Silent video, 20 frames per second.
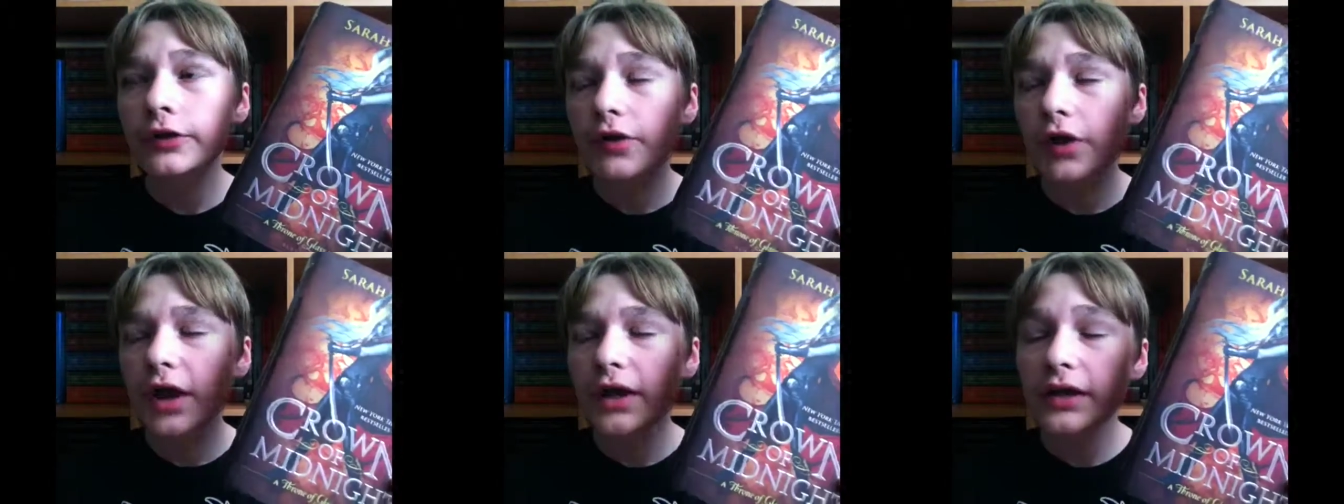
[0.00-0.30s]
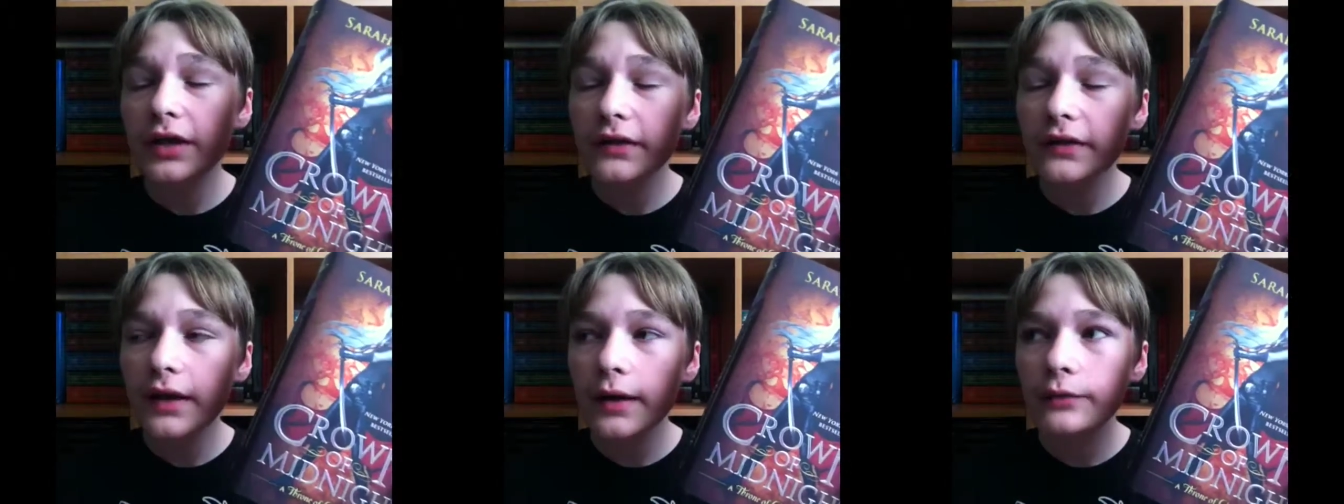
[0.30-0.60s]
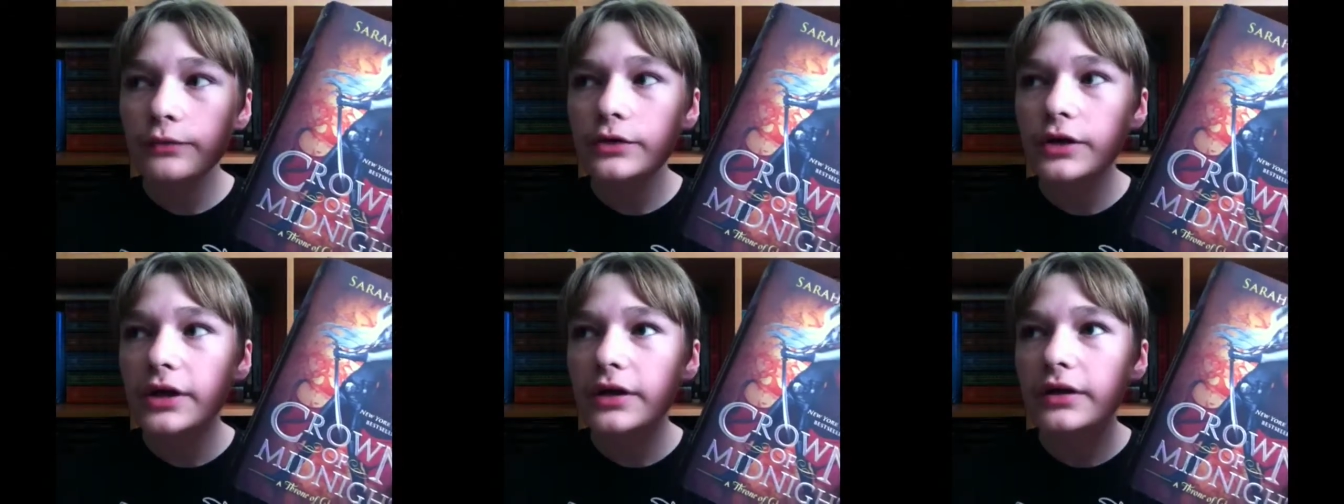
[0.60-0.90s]
Did I get
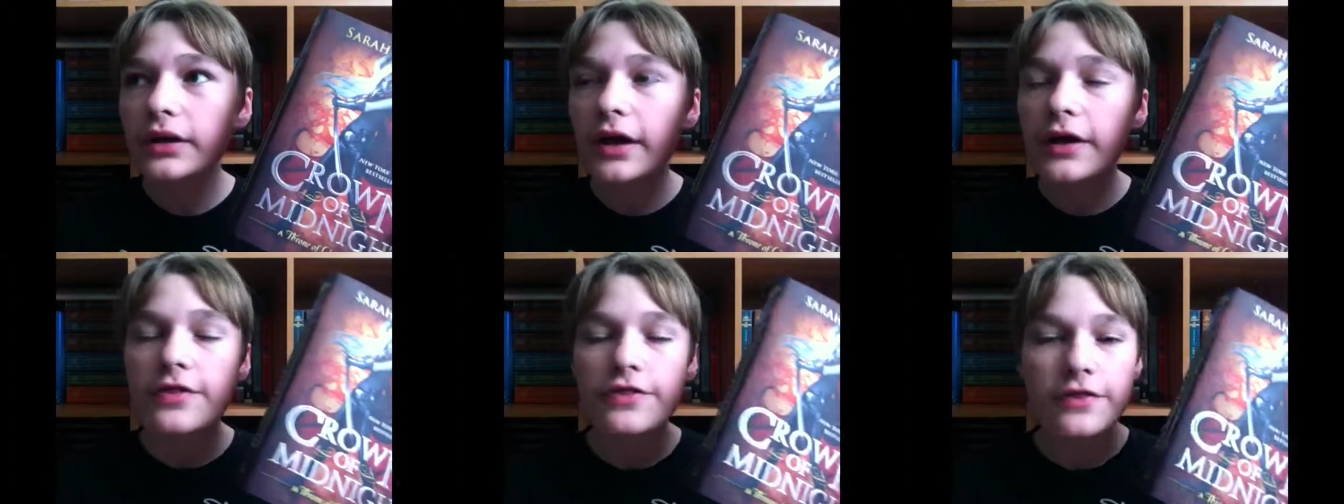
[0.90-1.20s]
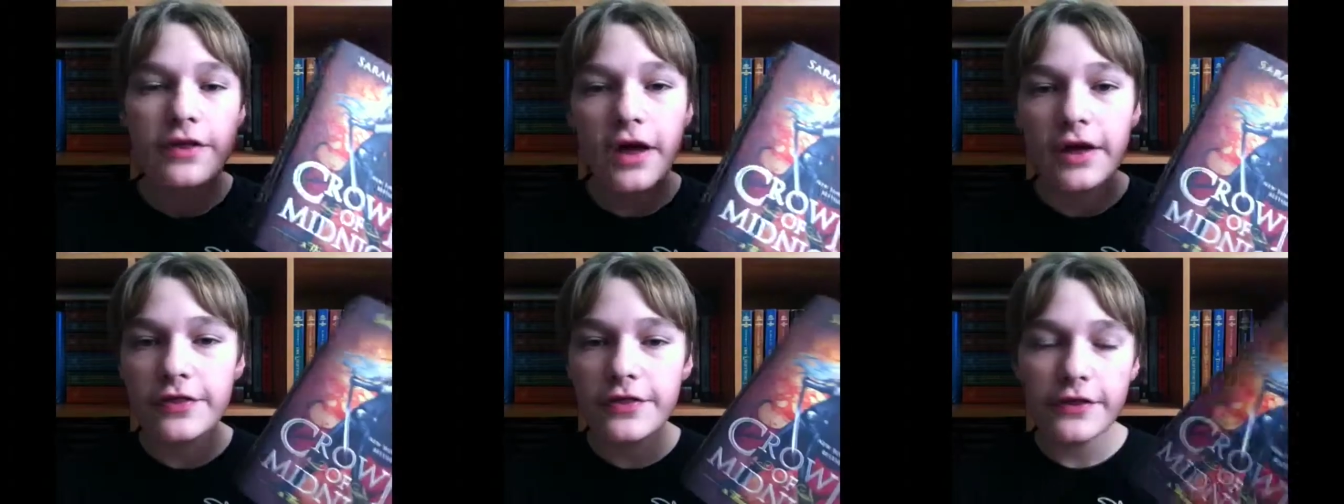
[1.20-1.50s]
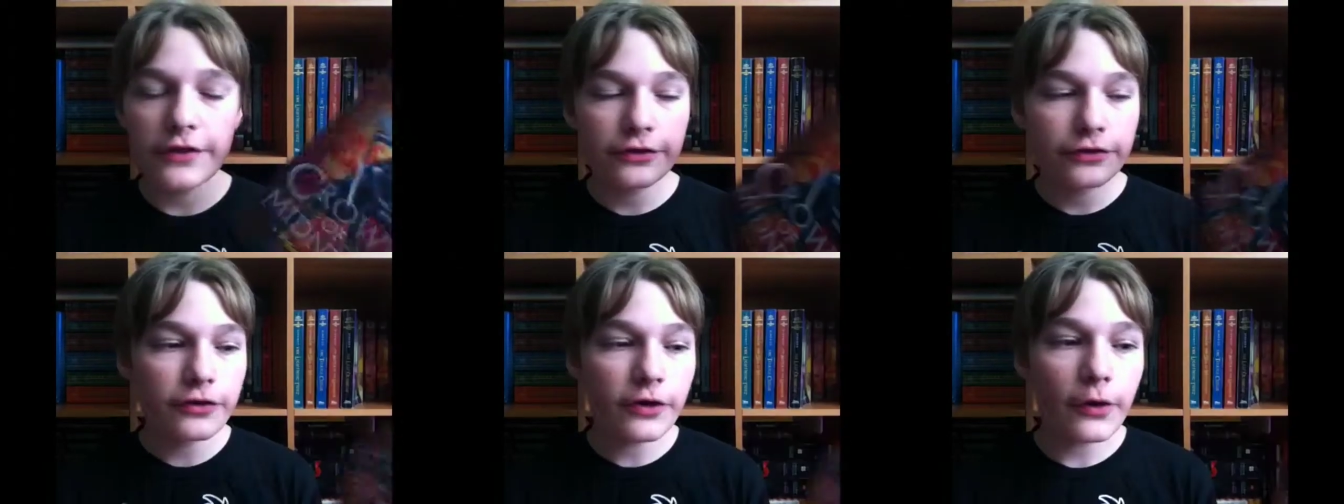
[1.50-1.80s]
that right? I, I
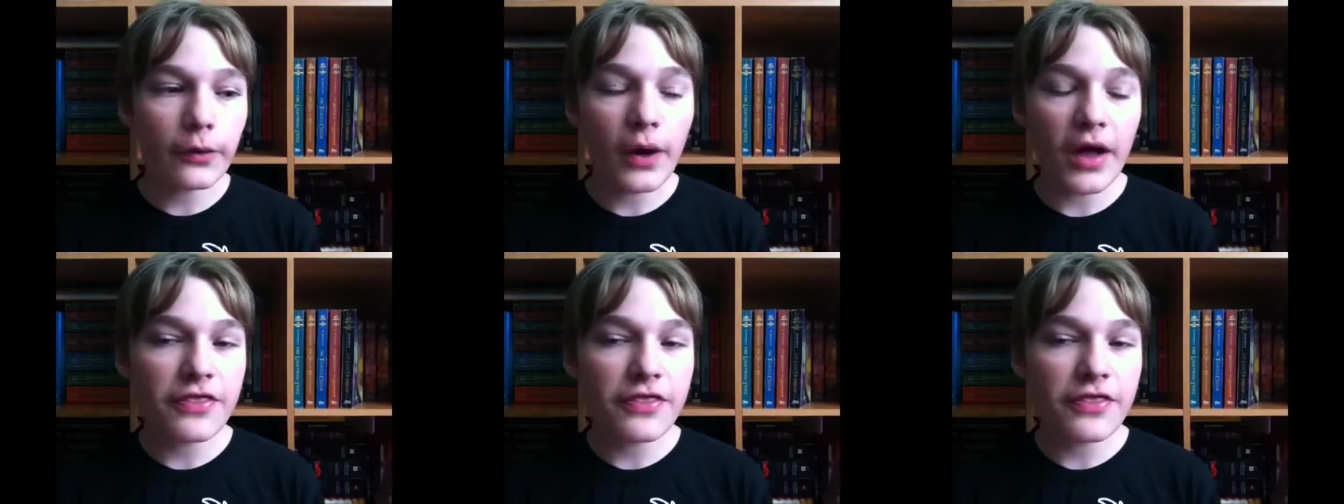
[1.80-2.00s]
think so.